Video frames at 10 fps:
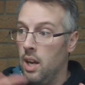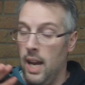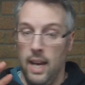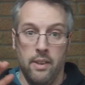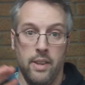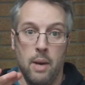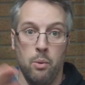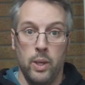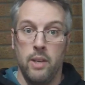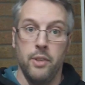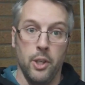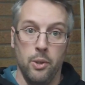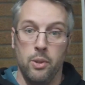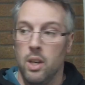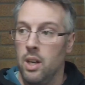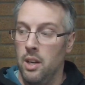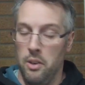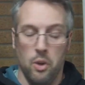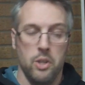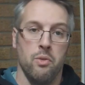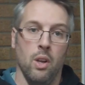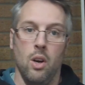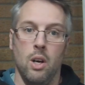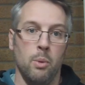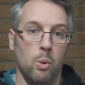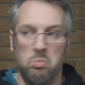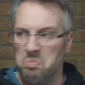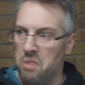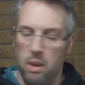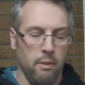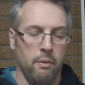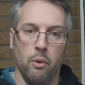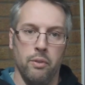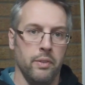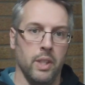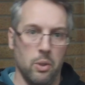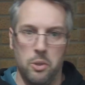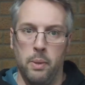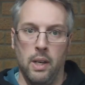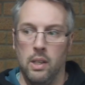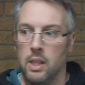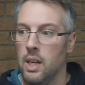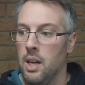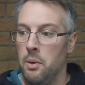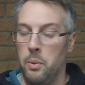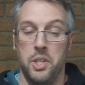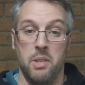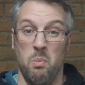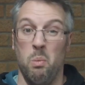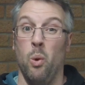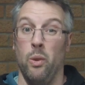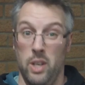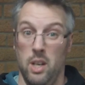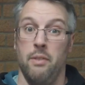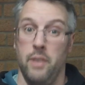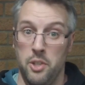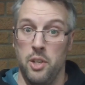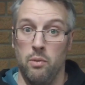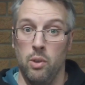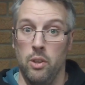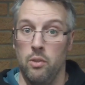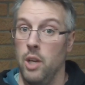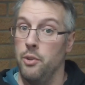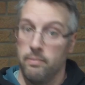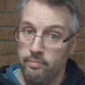and that will give you a nice reliable 450 horsepower, which is more than enough in general on the road.